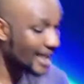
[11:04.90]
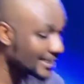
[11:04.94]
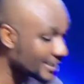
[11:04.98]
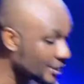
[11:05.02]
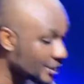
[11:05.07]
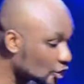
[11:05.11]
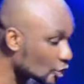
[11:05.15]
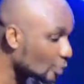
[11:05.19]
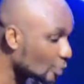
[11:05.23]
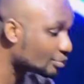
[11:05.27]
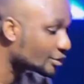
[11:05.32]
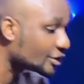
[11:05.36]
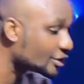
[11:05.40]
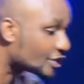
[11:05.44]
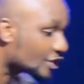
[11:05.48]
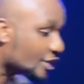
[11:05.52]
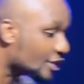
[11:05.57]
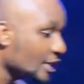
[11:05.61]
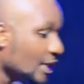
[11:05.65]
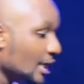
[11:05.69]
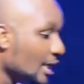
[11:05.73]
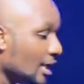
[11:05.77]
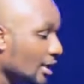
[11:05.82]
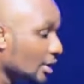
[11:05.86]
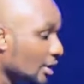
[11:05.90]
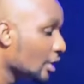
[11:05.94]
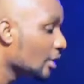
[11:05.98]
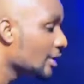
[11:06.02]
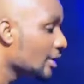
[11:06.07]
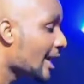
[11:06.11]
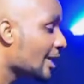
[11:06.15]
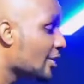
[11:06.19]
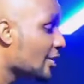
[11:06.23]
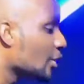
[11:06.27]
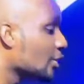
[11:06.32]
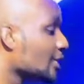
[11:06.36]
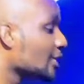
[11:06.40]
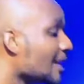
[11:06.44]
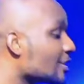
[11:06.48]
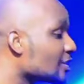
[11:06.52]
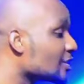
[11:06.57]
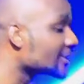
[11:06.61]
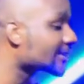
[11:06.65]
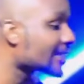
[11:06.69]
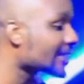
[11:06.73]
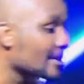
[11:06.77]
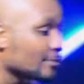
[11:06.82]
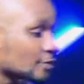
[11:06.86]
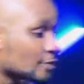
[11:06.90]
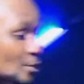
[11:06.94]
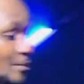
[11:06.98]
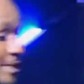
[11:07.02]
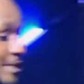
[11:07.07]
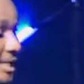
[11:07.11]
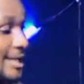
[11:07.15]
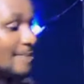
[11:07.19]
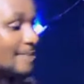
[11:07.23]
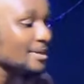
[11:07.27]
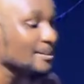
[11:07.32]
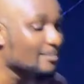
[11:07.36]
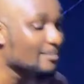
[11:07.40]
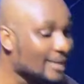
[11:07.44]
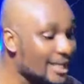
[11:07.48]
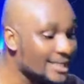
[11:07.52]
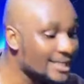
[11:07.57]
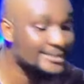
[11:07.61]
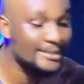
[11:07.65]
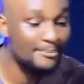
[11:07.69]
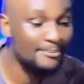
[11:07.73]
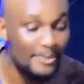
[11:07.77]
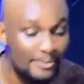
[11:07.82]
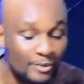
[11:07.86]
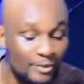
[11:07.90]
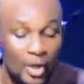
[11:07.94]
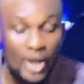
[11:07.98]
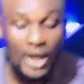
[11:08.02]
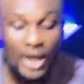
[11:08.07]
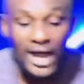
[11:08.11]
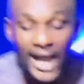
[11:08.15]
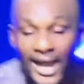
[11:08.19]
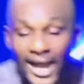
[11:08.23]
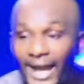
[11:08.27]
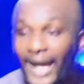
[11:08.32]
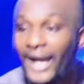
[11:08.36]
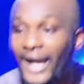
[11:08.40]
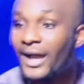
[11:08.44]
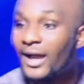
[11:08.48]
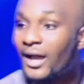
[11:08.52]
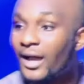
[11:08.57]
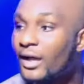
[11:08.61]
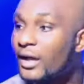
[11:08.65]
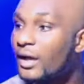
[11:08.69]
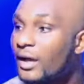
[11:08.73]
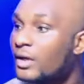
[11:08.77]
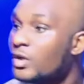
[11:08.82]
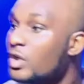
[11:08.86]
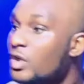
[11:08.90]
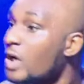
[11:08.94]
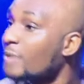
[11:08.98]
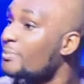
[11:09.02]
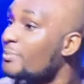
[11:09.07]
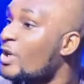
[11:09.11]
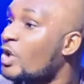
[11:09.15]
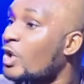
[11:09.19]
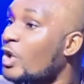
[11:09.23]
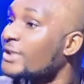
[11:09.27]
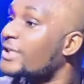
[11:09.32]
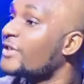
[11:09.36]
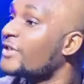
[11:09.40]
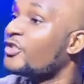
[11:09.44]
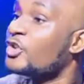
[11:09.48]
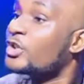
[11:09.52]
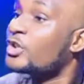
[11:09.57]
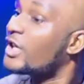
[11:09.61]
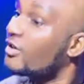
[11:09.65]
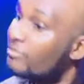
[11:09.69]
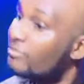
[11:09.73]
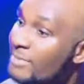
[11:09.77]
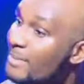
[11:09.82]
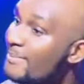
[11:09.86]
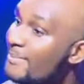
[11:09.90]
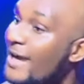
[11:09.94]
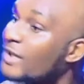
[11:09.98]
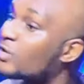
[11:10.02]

need to preach. Lord, I just came to me. Now let me bless the people. Not because if you give me